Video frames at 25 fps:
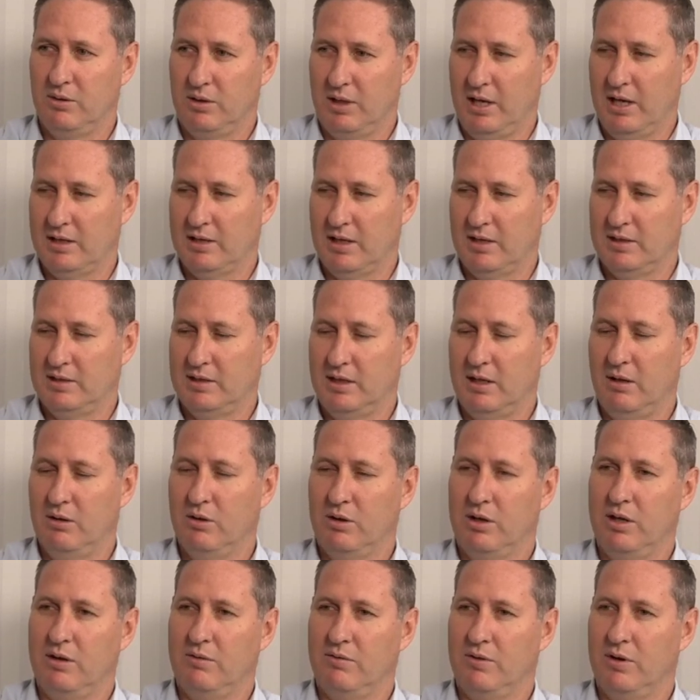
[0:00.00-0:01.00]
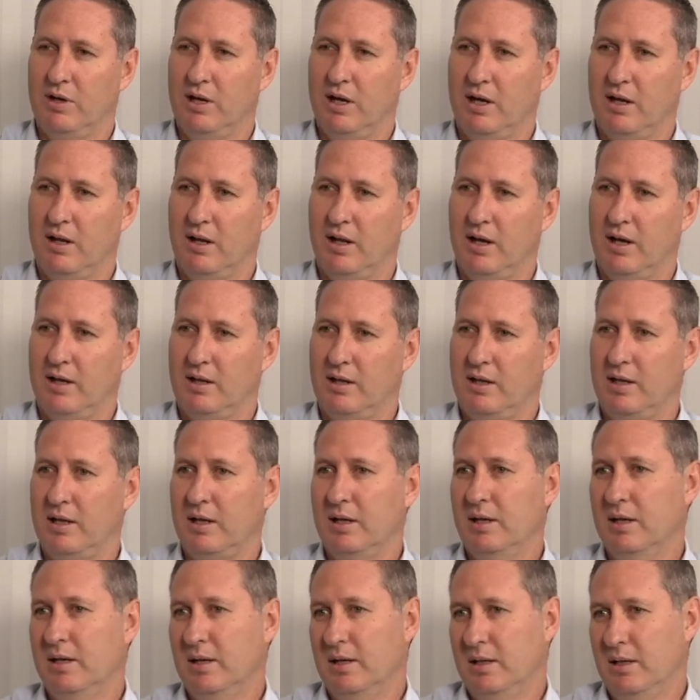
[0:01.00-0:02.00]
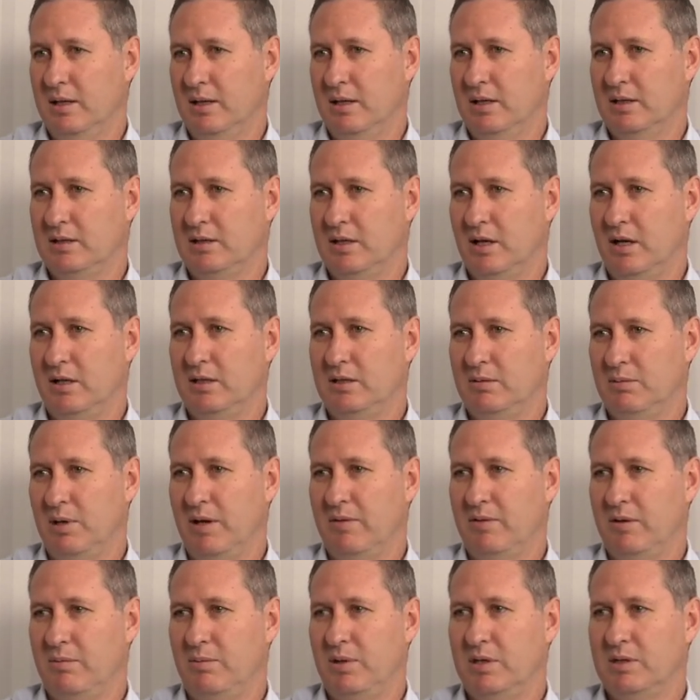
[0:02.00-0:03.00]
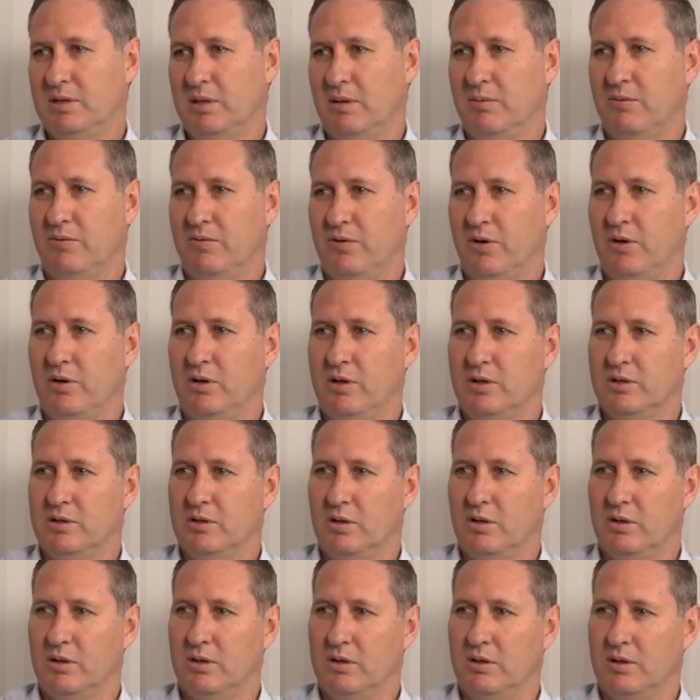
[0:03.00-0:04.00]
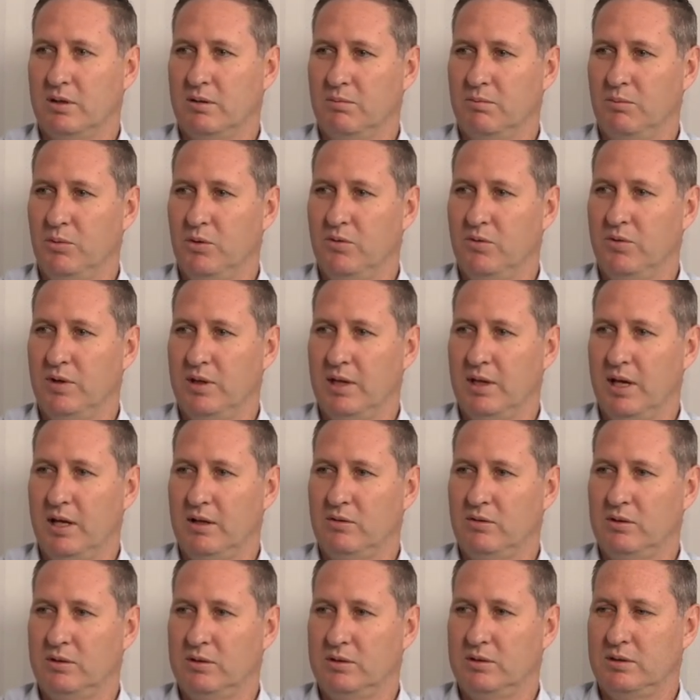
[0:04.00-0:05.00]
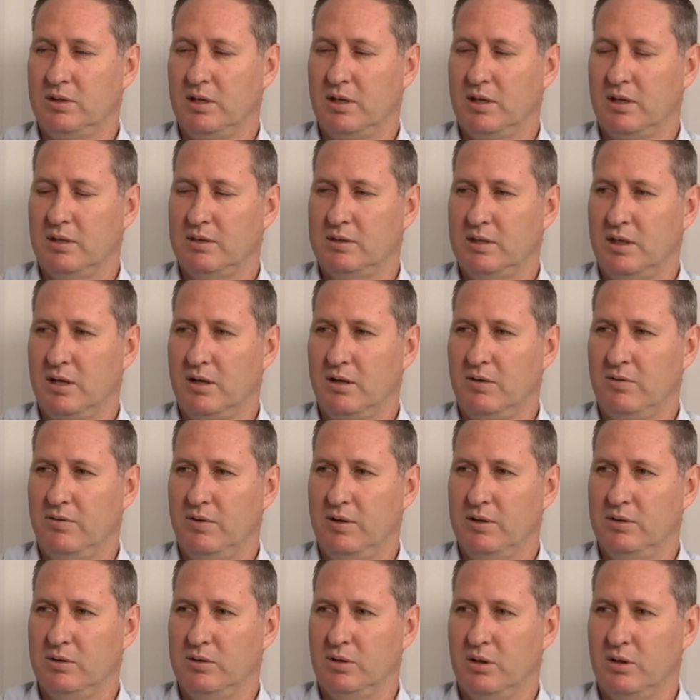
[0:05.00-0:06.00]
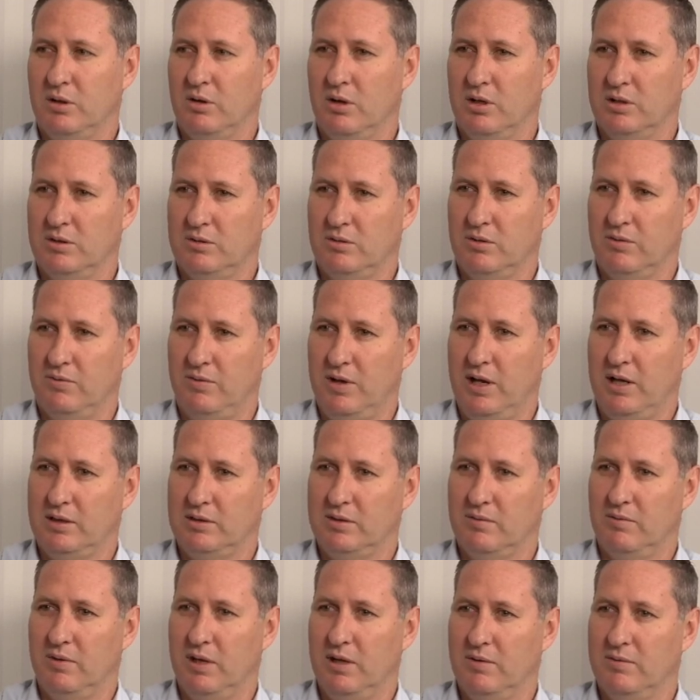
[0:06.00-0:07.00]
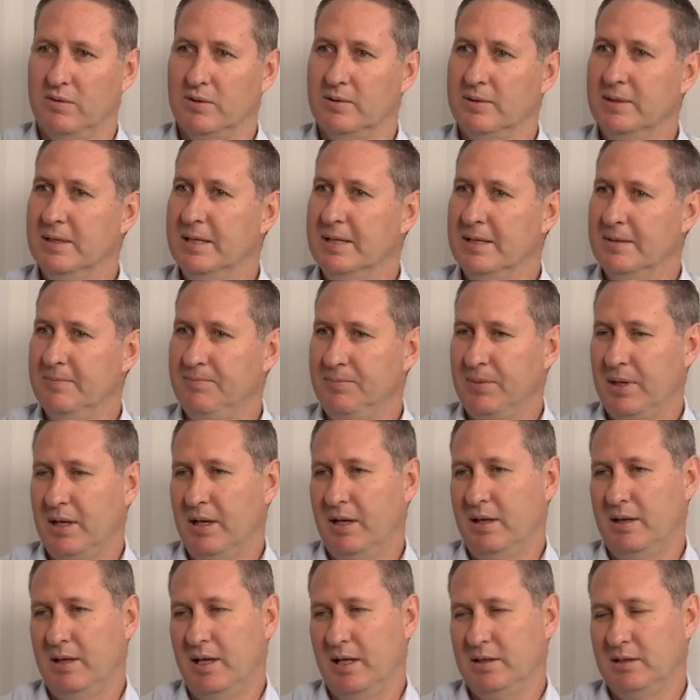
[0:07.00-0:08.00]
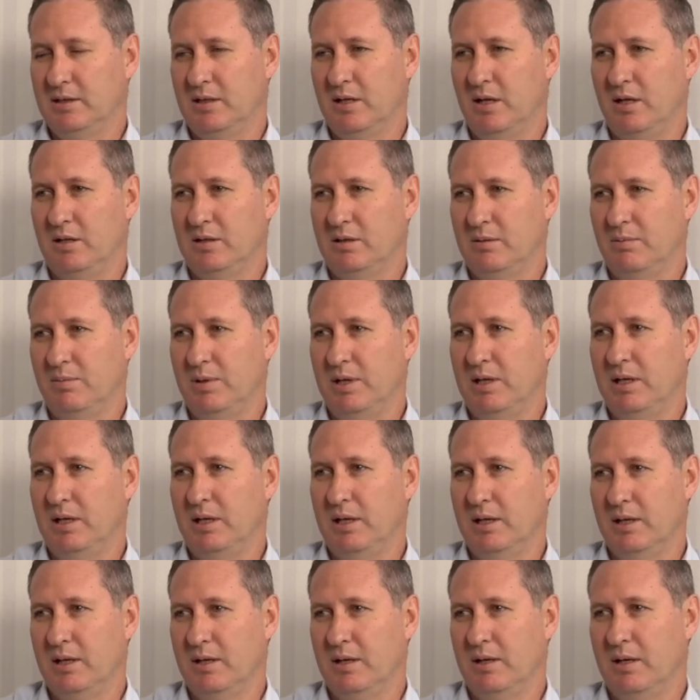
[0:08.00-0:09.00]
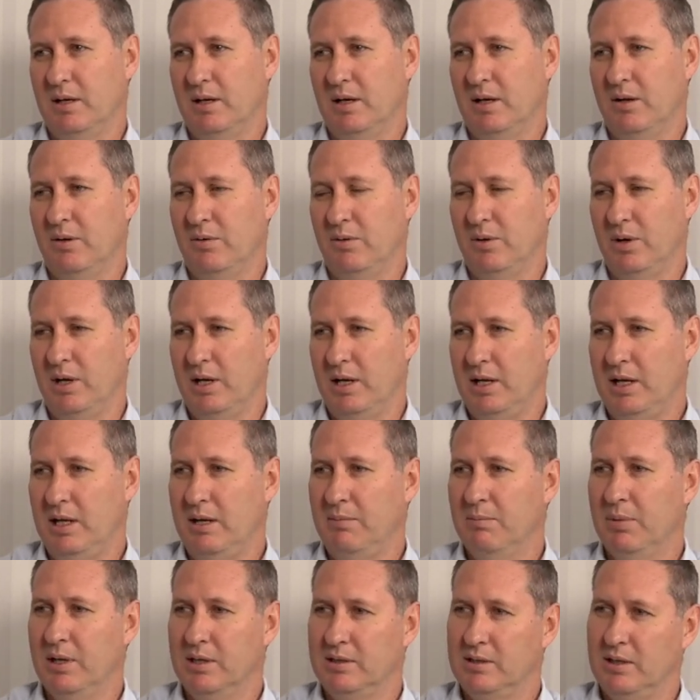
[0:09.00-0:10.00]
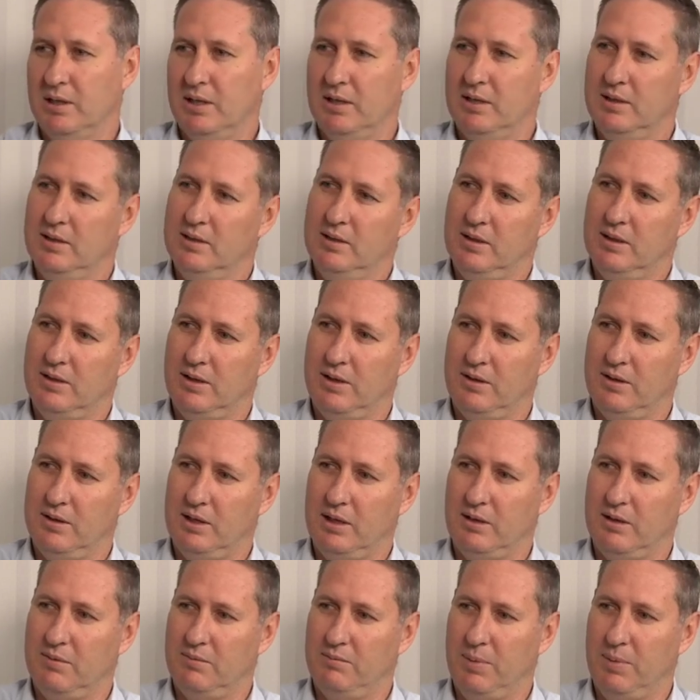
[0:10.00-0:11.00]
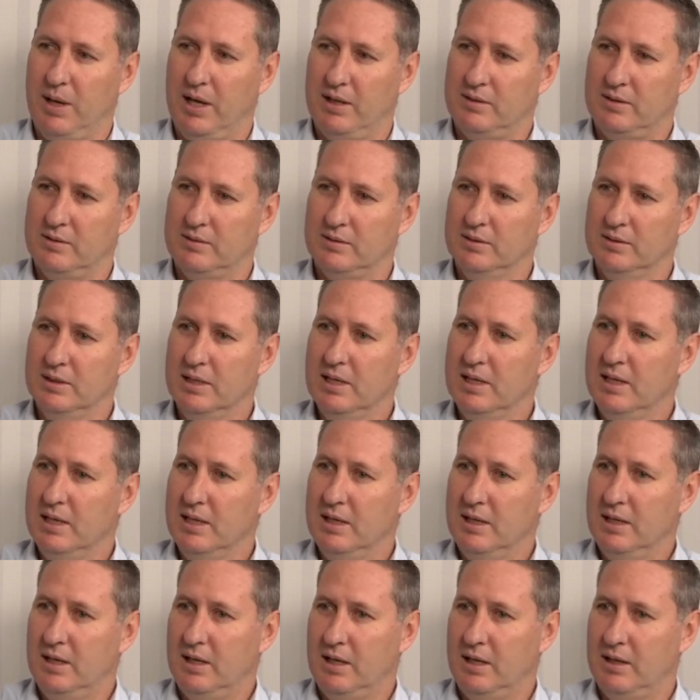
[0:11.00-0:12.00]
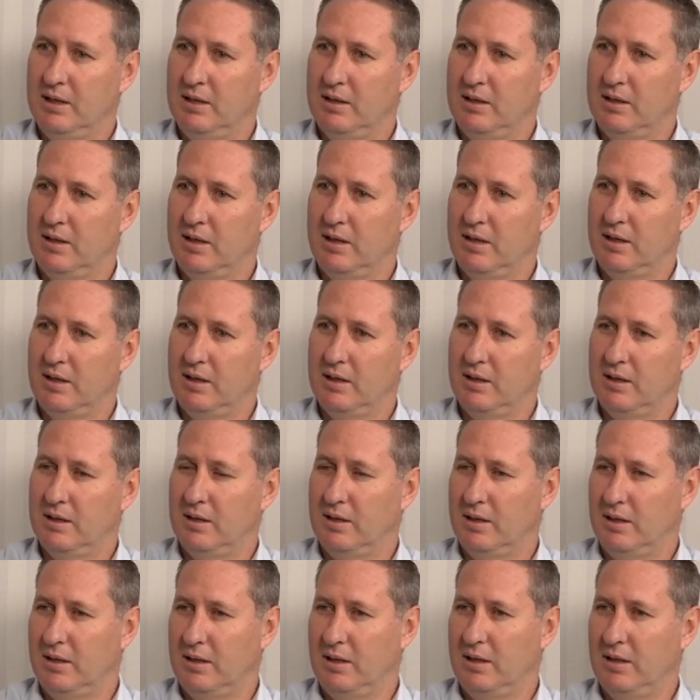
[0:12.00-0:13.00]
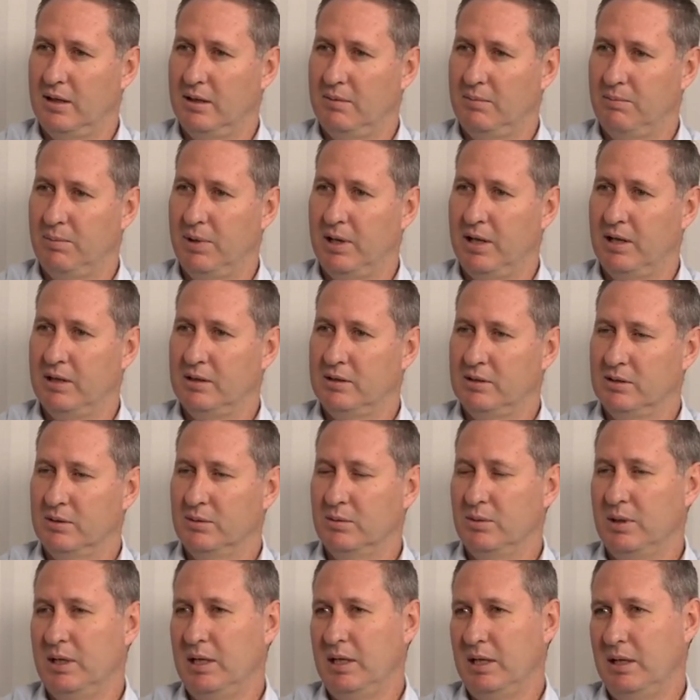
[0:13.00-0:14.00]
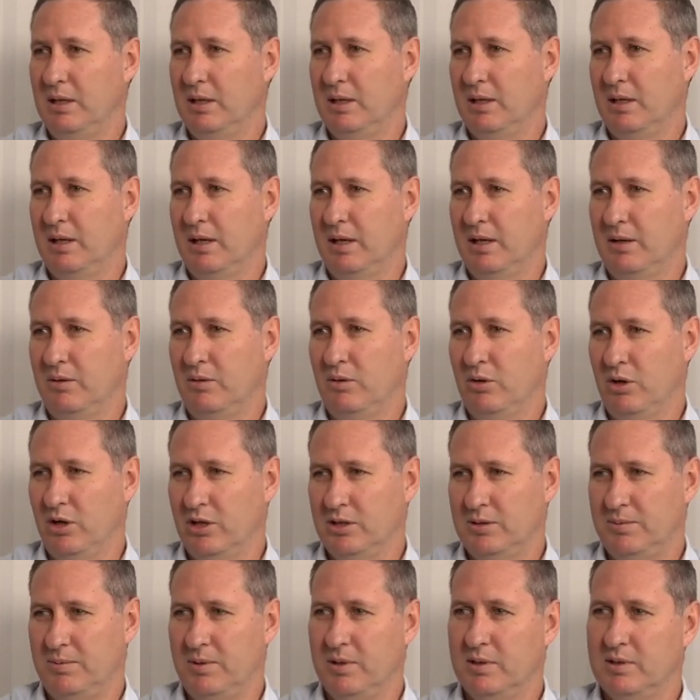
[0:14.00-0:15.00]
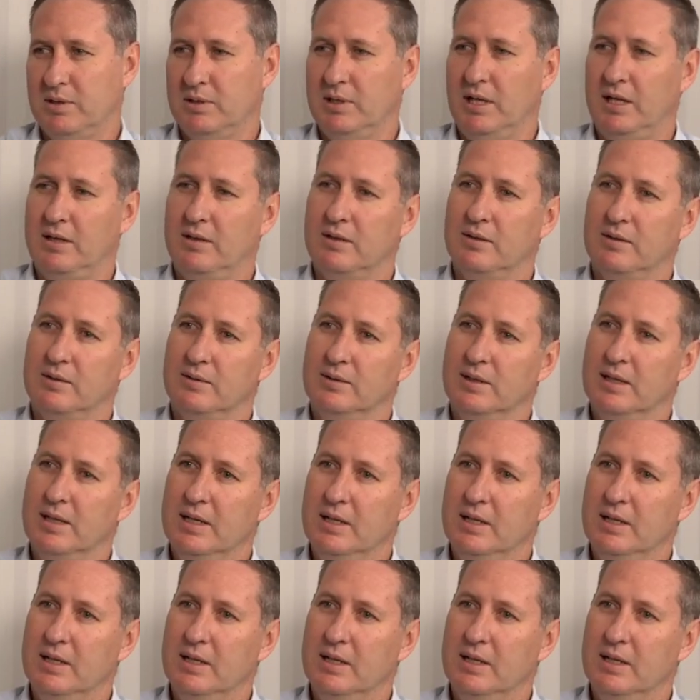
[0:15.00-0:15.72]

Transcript: look, as I said, looking very unlikely. There's going to have to be some focus on moving that uh, tariff into a cost-reflective level, and that's going to be a really bitter, I think, battle. And uh, uh, but until we grasp this nettle,